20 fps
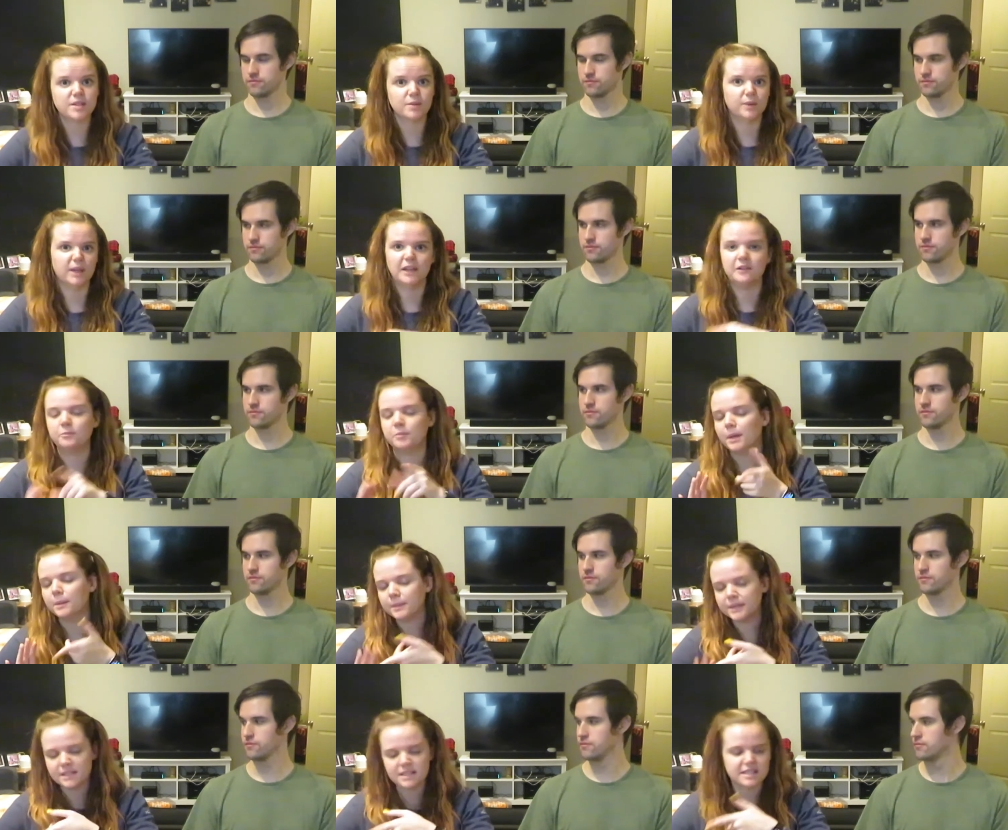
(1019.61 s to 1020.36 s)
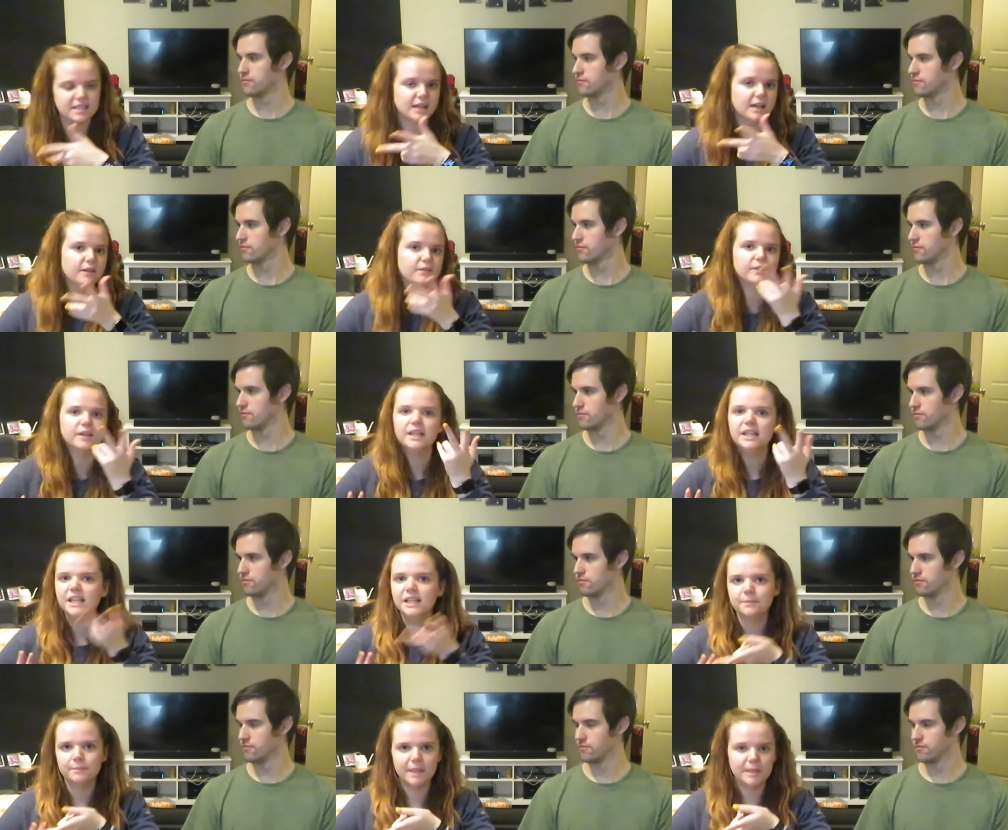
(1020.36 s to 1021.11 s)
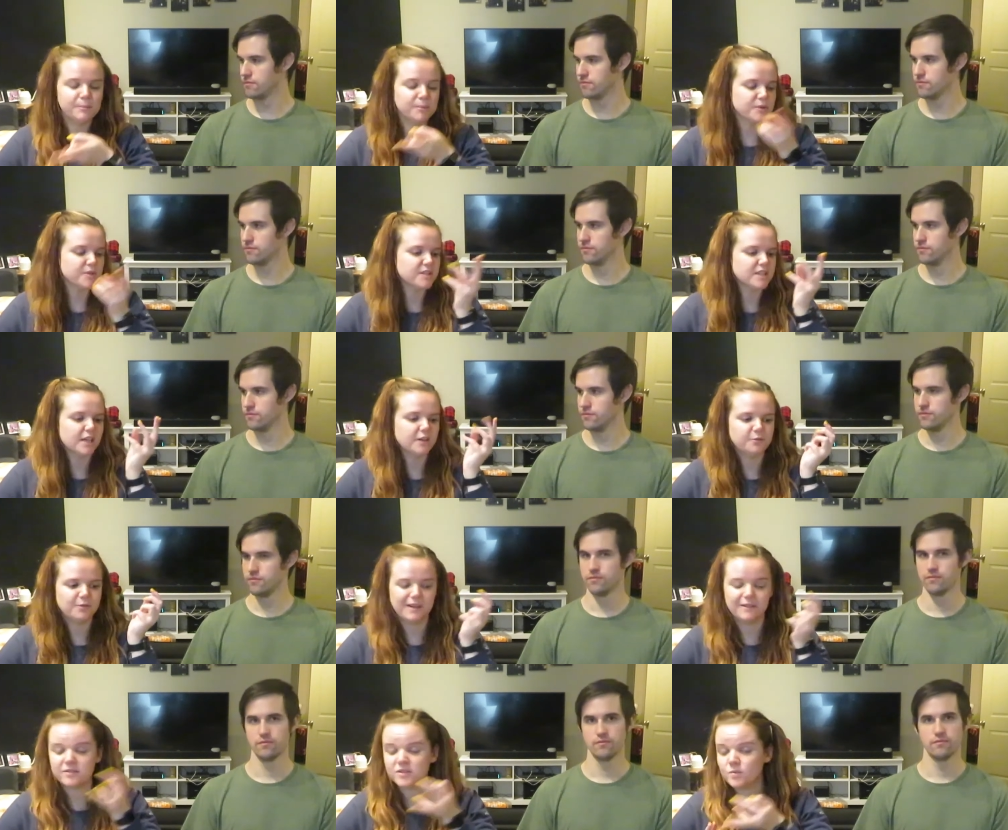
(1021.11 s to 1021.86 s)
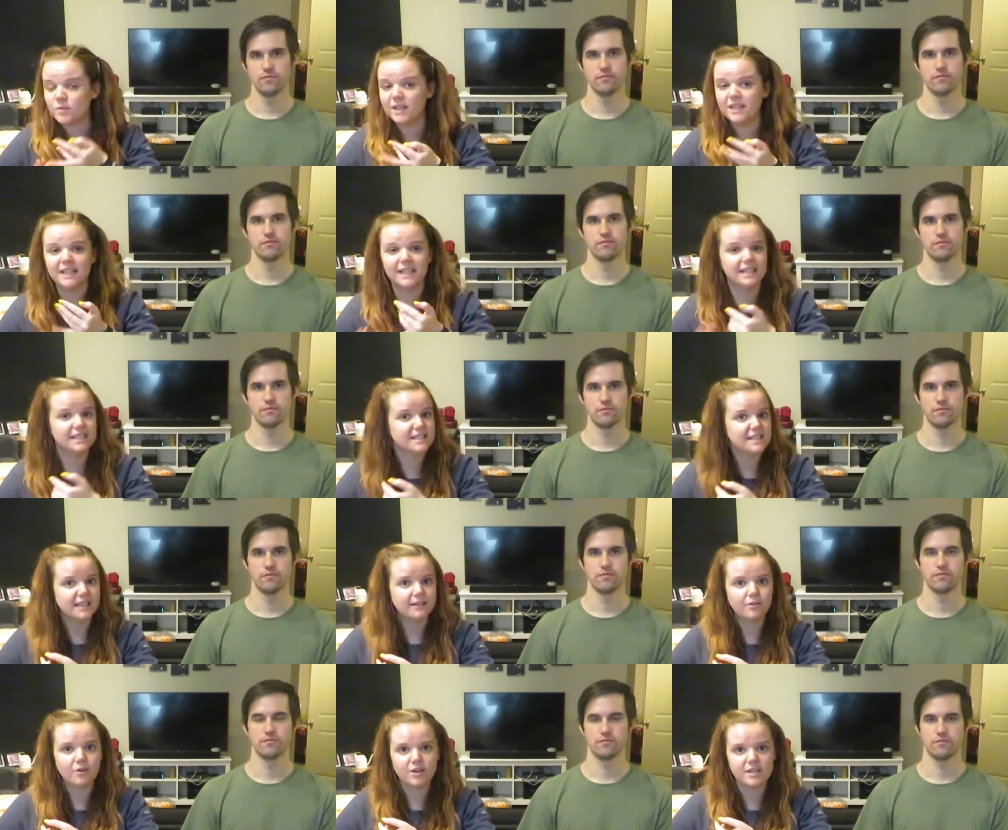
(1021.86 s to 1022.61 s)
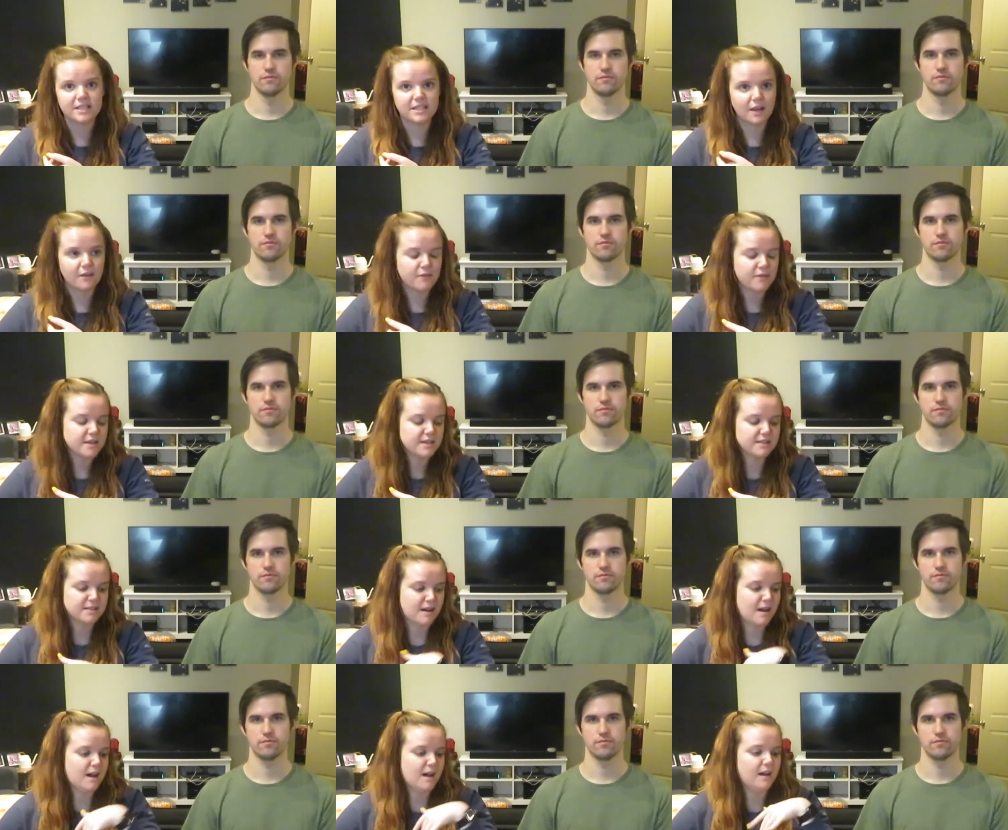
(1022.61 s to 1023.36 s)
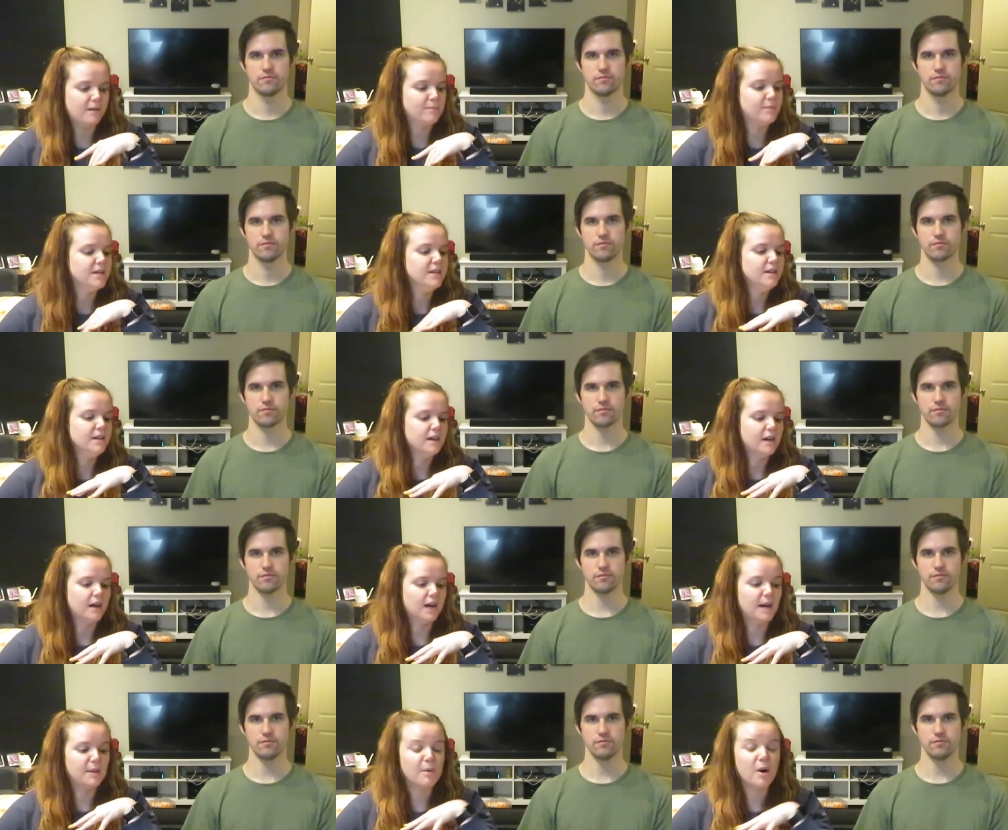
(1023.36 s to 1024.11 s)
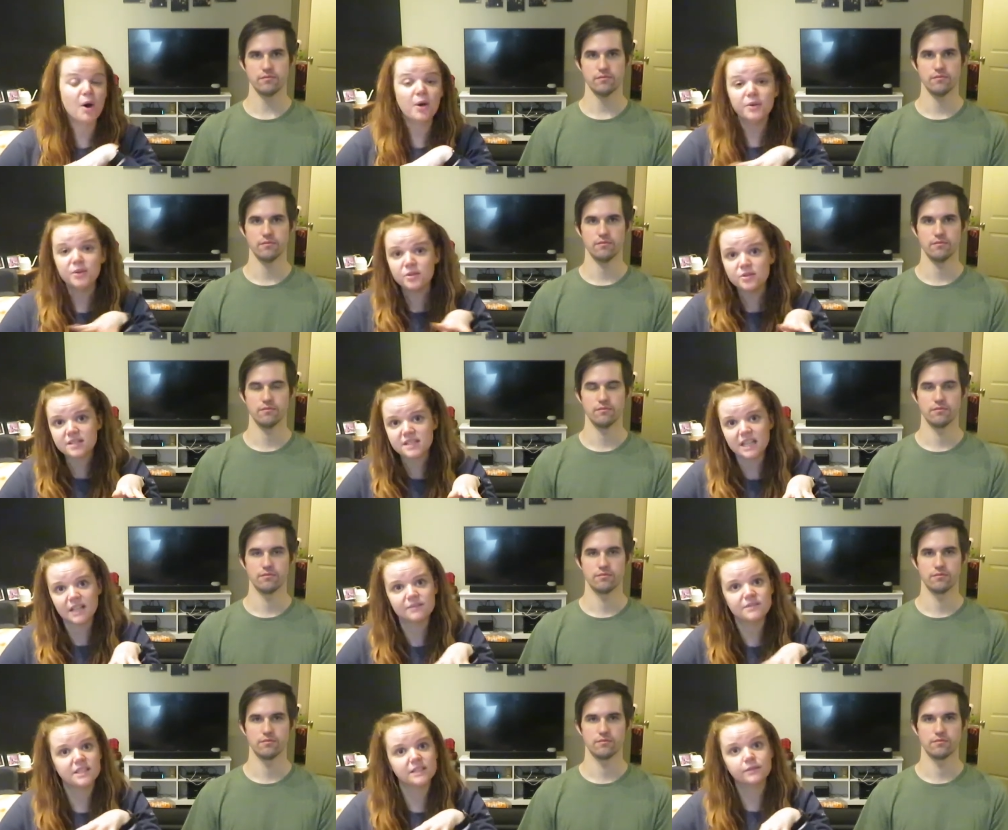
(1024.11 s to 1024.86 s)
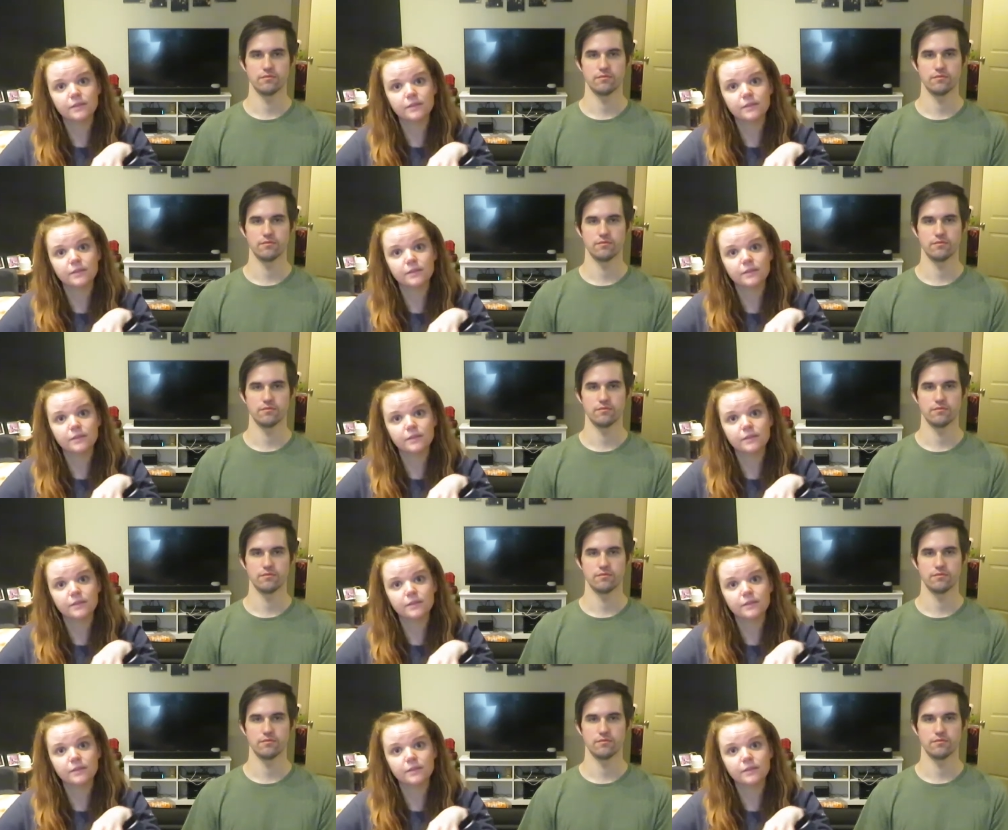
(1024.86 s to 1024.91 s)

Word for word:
Speaker 1: So we have pumpkin stuff, maple stuff, we have sweet and savory stuff this time. Um, all new stuff,